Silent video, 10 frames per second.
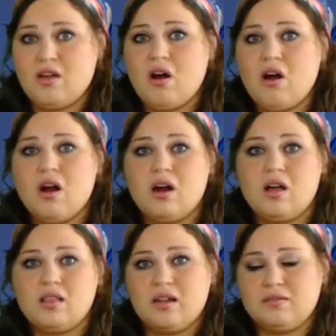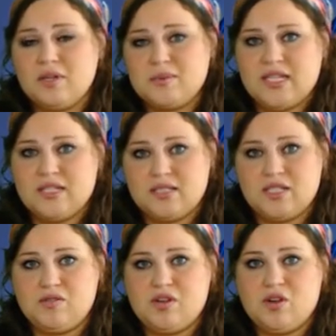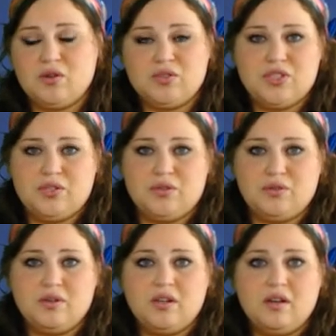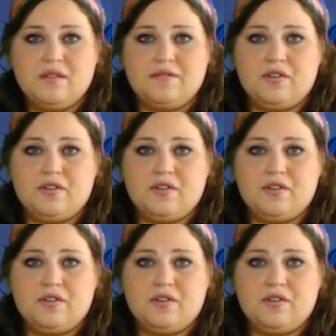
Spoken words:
There are a lot of websites you can go to